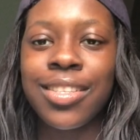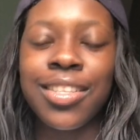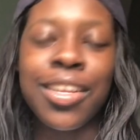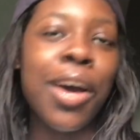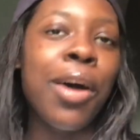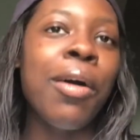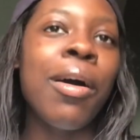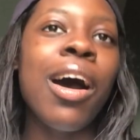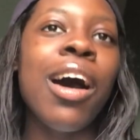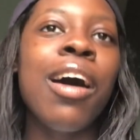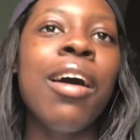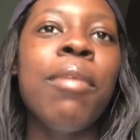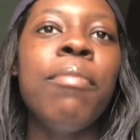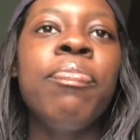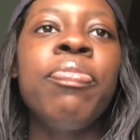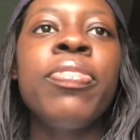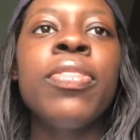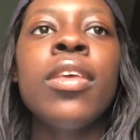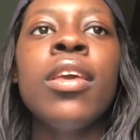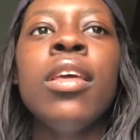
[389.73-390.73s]
No,
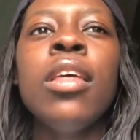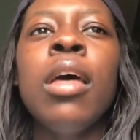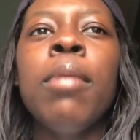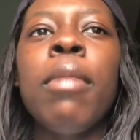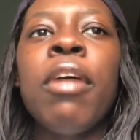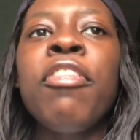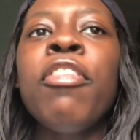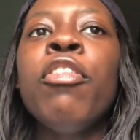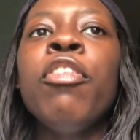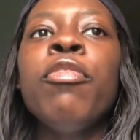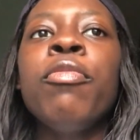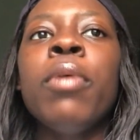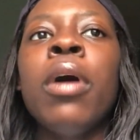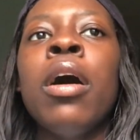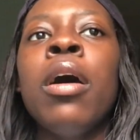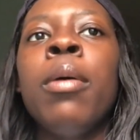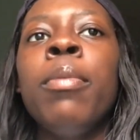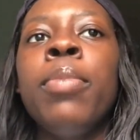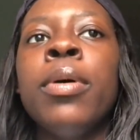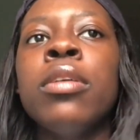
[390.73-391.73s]
my favorite
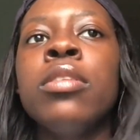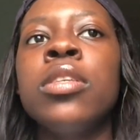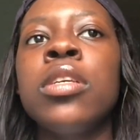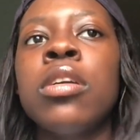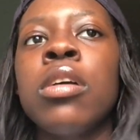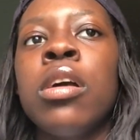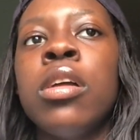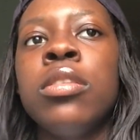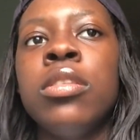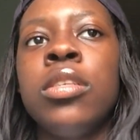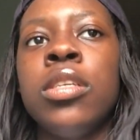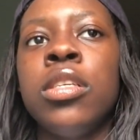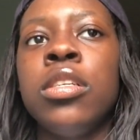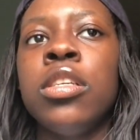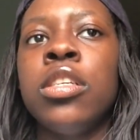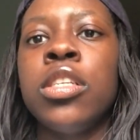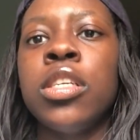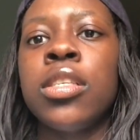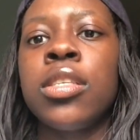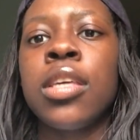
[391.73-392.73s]
building on
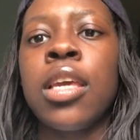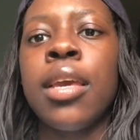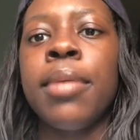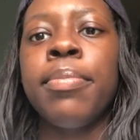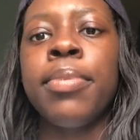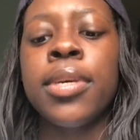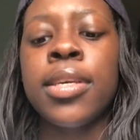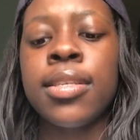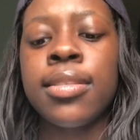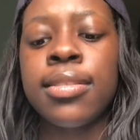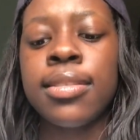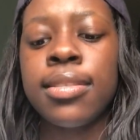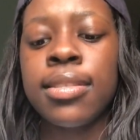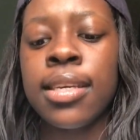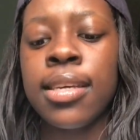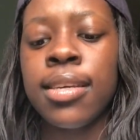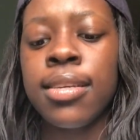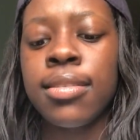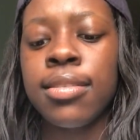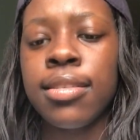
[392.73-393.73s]
TCJ's campus
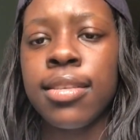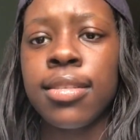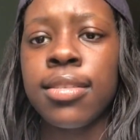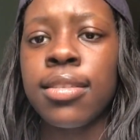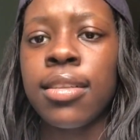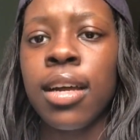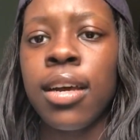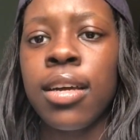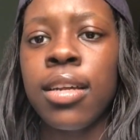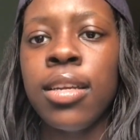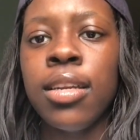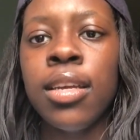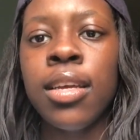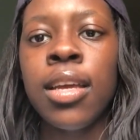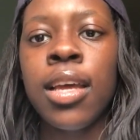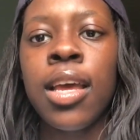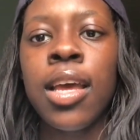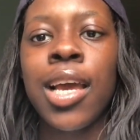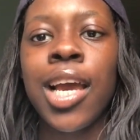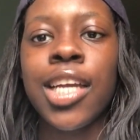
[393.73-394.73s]
is the Stud.
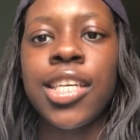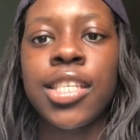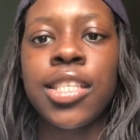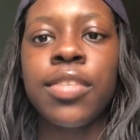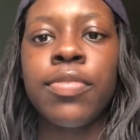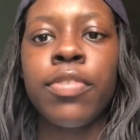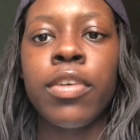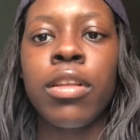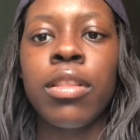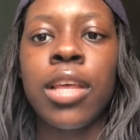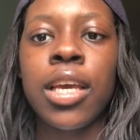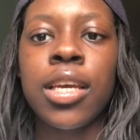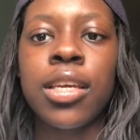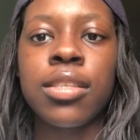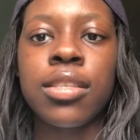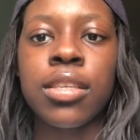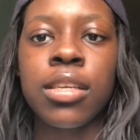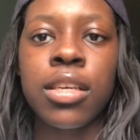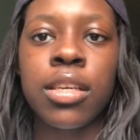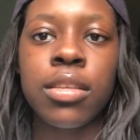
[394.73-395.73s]
I just feel like
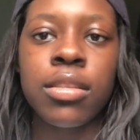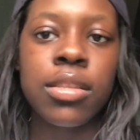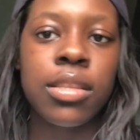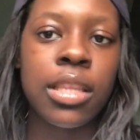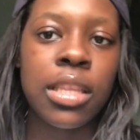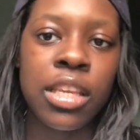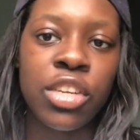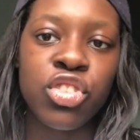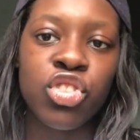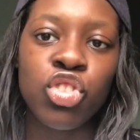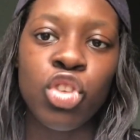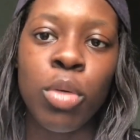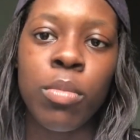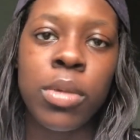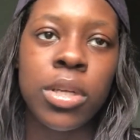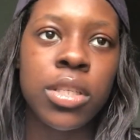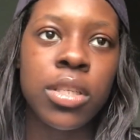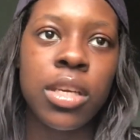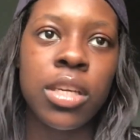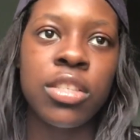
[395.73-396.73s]
there's so
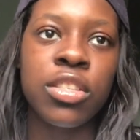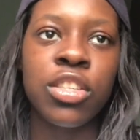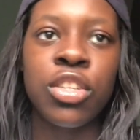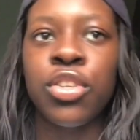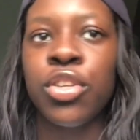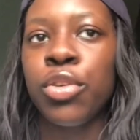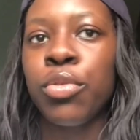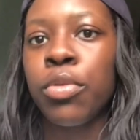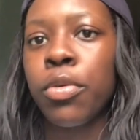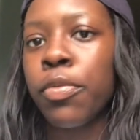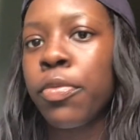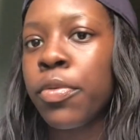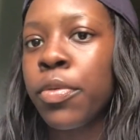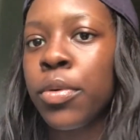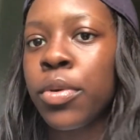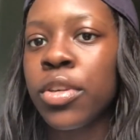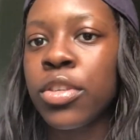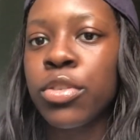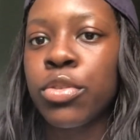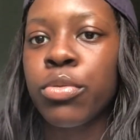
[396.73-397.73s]
much things to do. The
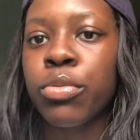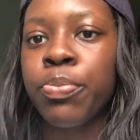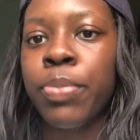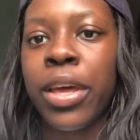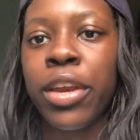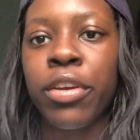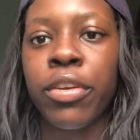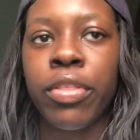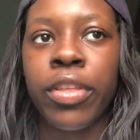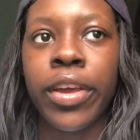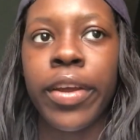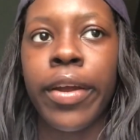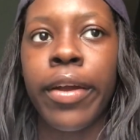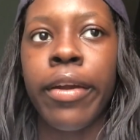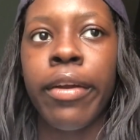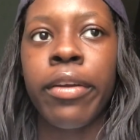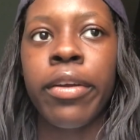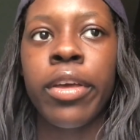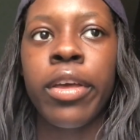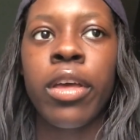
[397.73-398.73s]
food is better
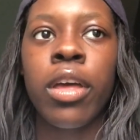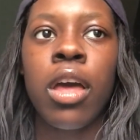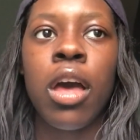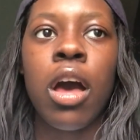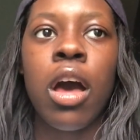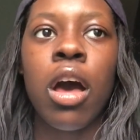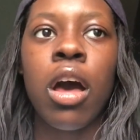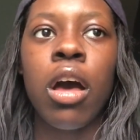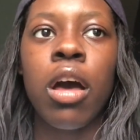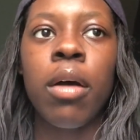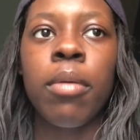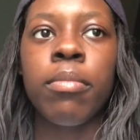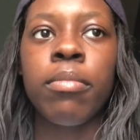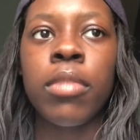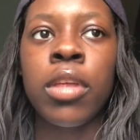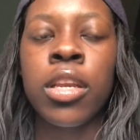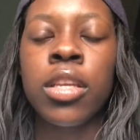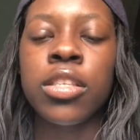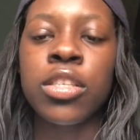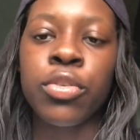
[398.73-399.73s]
there,
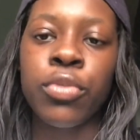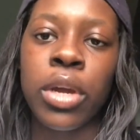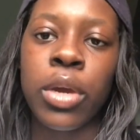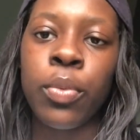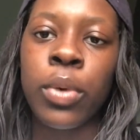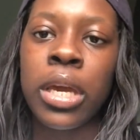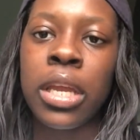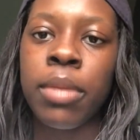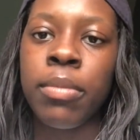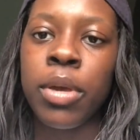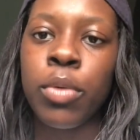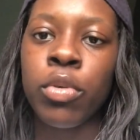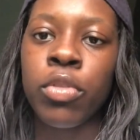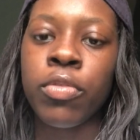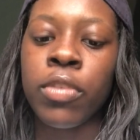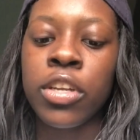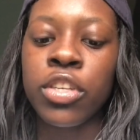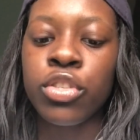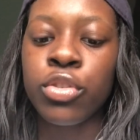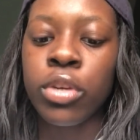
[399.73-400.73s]
and it's a great way to meet with
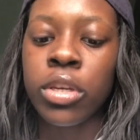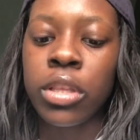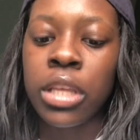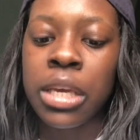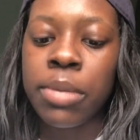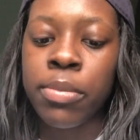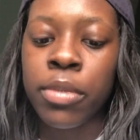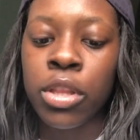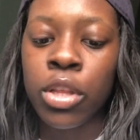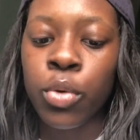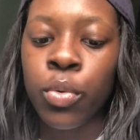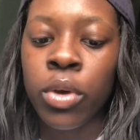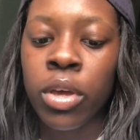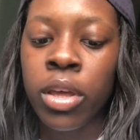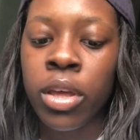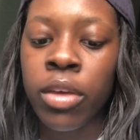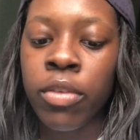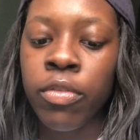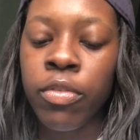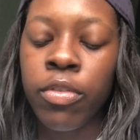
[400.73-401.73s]
friends during like
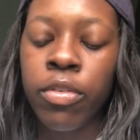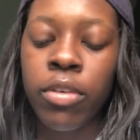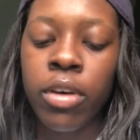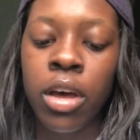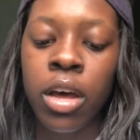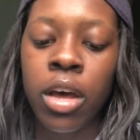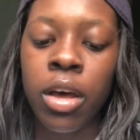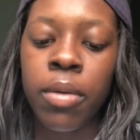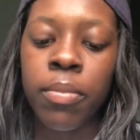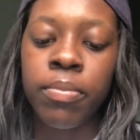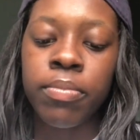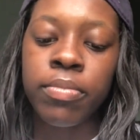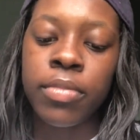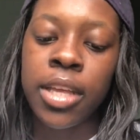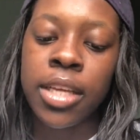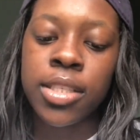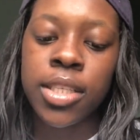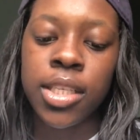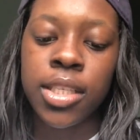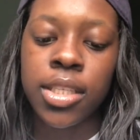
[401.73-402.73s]
Milliquith
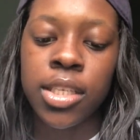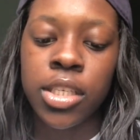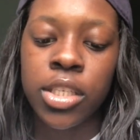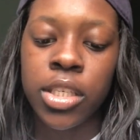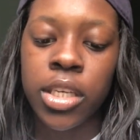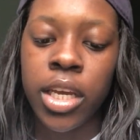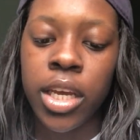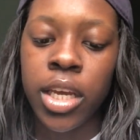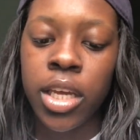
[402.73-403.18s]
at TCJ.